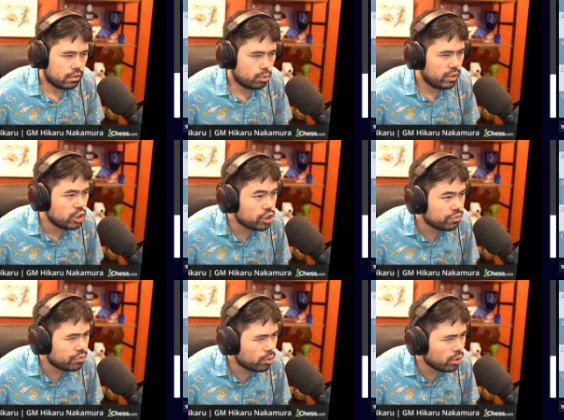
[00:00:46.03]
Queen
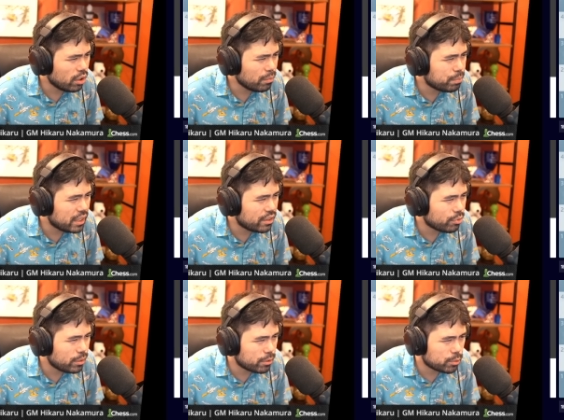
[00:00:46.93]
g4
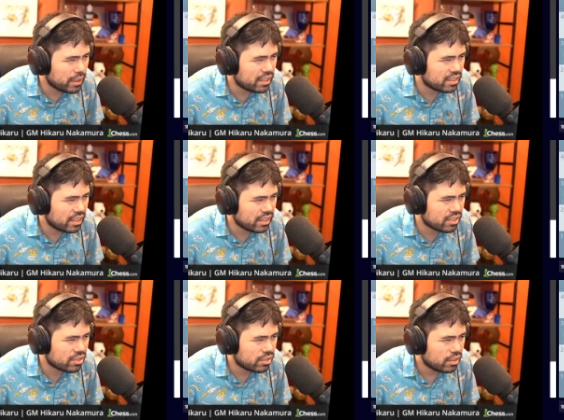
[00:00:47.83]
b3 bishop
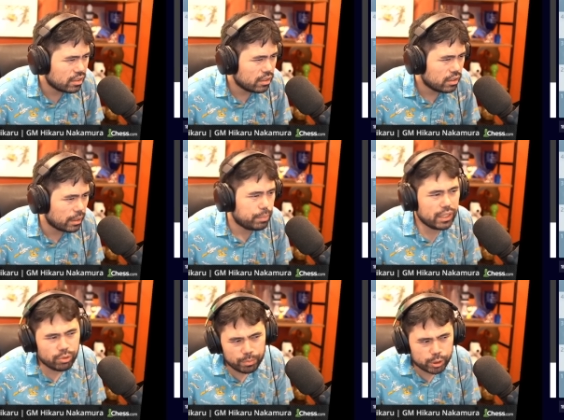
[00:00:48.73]
e6 yeah
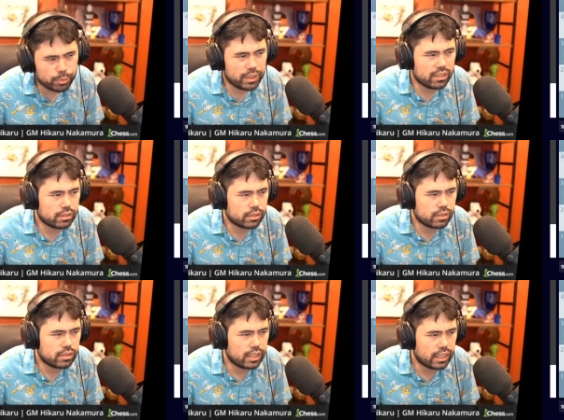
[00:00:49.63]
b3 bishop
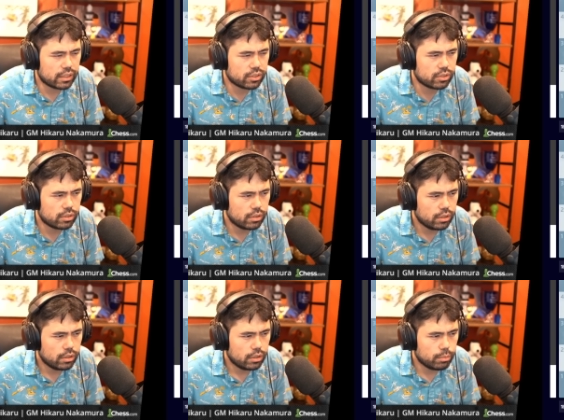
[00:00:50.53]
e6
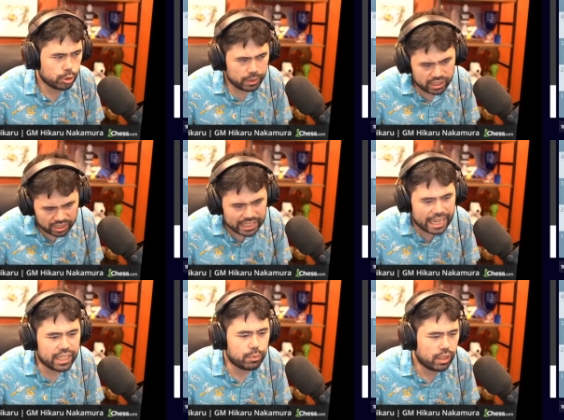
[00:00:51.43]
bishop e6
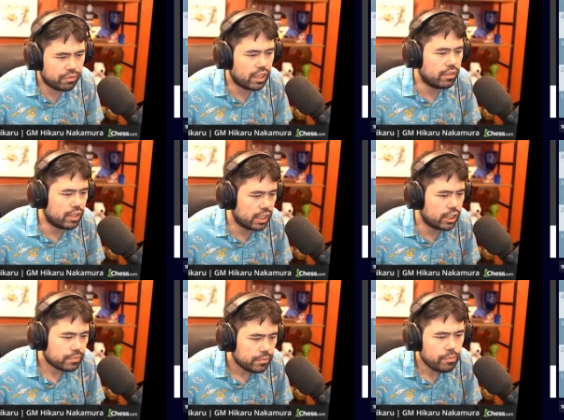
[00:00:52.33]
anyway very very good
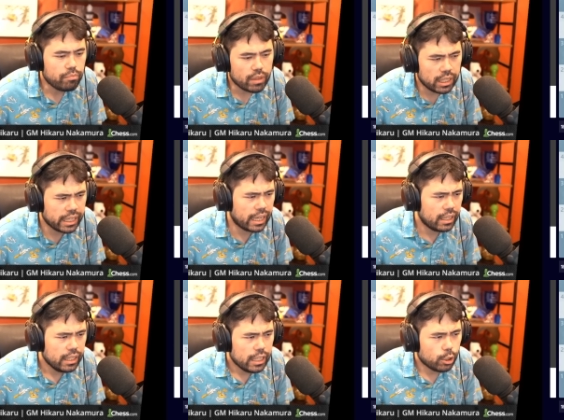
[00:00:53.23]
yeah
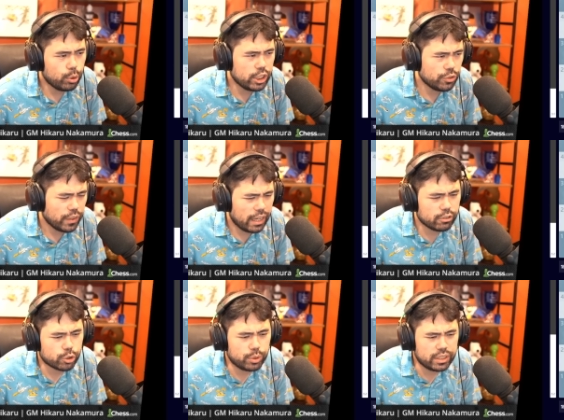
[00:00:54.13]
queen g5 is
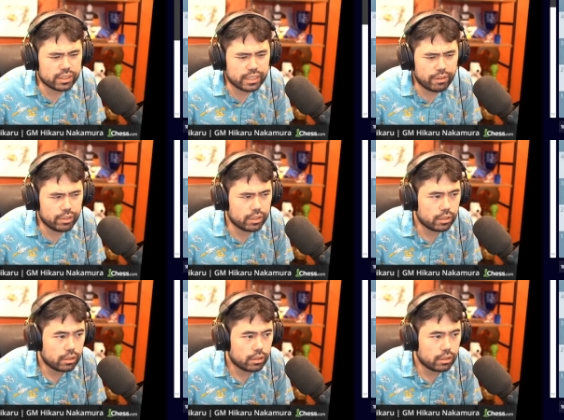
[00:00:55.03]
queen d7